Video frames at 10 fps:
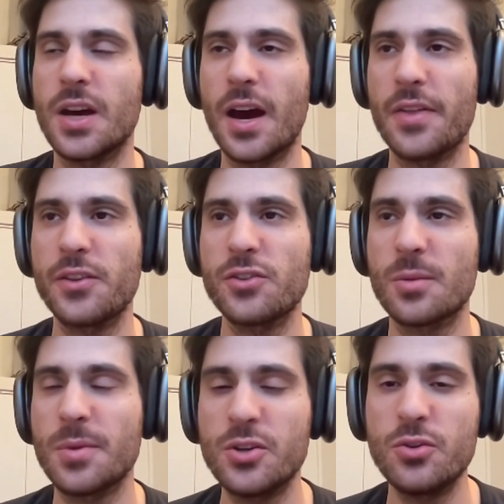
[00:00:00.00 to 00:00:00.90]
uh, I think there's
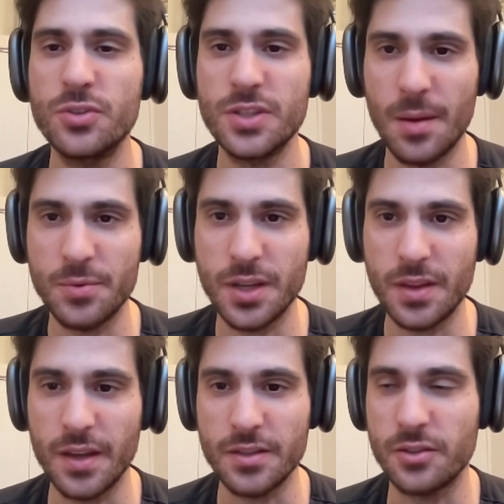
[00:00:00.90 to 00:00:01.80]
going to be two steps
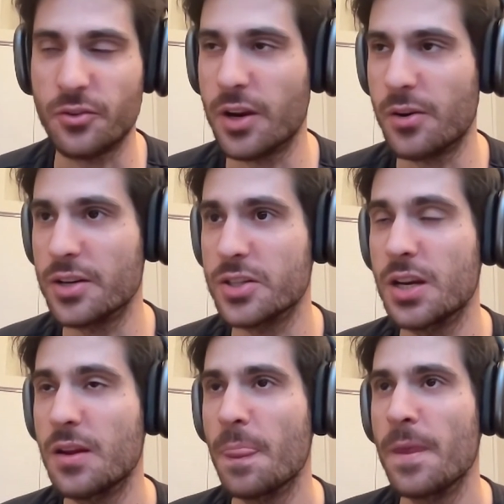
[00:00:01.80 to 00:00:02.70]
in this. It's a great
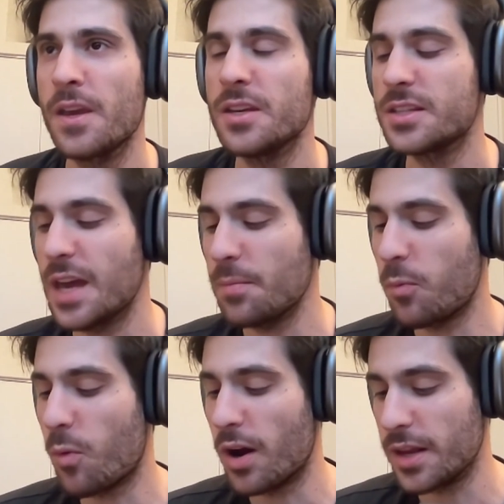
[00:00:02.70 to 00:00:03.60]
question. Step
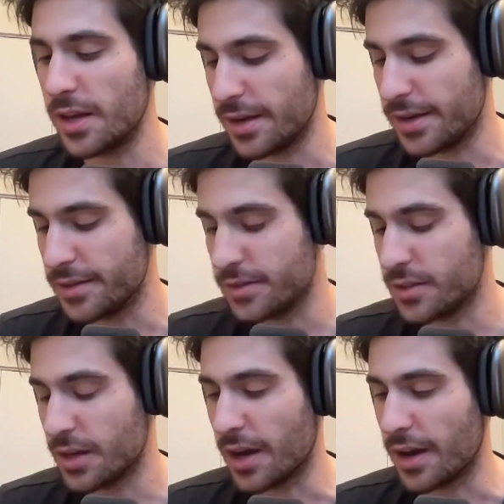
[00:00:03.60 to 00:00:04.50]
one
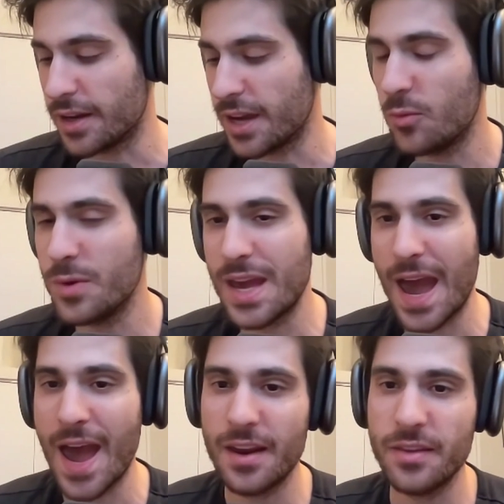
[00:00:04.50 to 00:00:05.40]
is, uh, can we
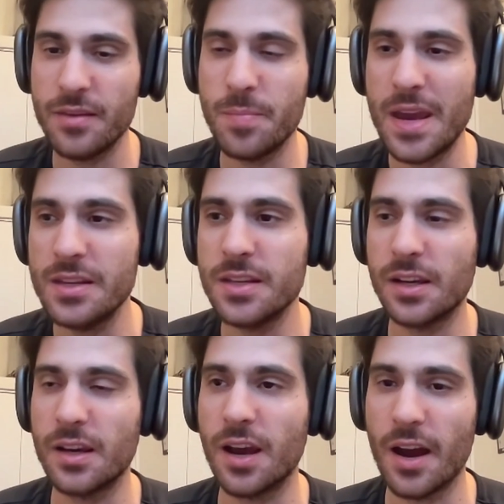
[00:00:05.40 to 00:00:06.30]
add the
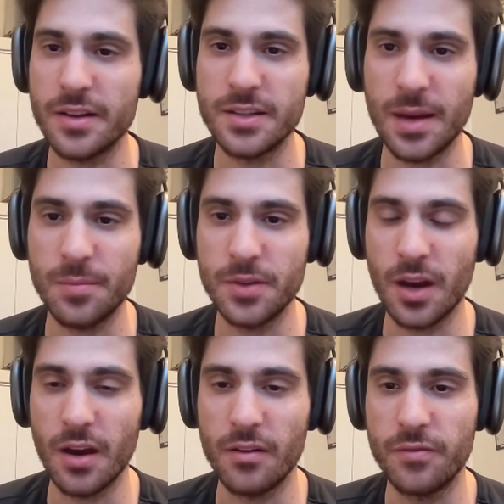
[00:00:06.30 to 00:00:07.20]
basic concept
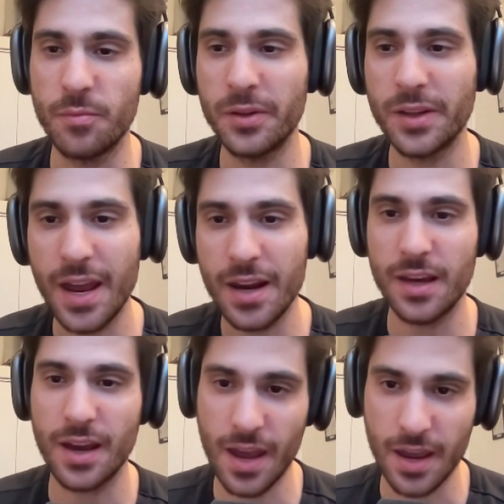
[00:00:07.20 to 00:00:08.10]
of
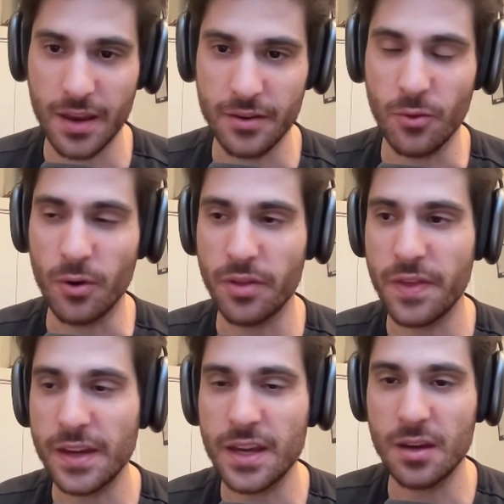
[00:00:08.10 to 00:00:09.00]
planning ahead or
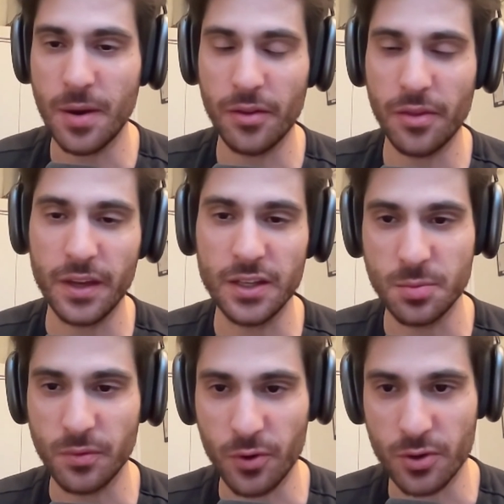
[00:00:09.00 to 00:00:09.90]
thinking about things
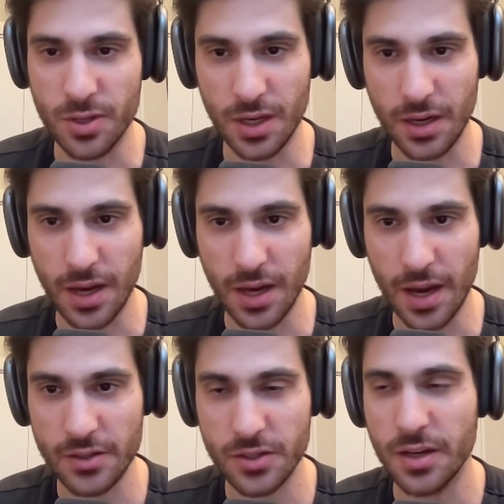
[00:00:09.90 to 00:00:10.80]
before you take an
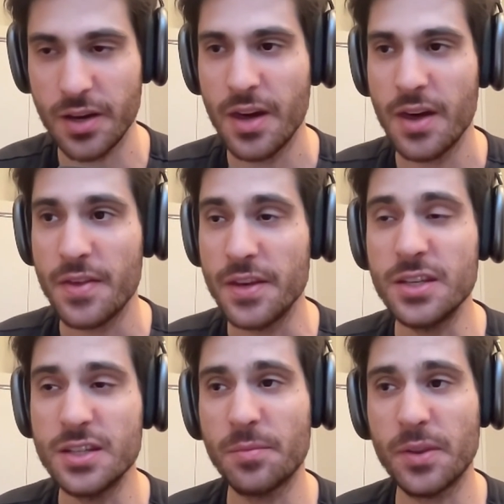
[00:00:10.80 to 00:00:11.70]
action?
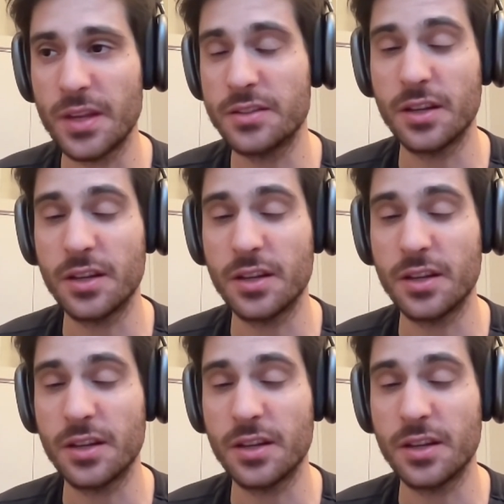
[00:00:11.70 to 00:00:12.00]
This is something that's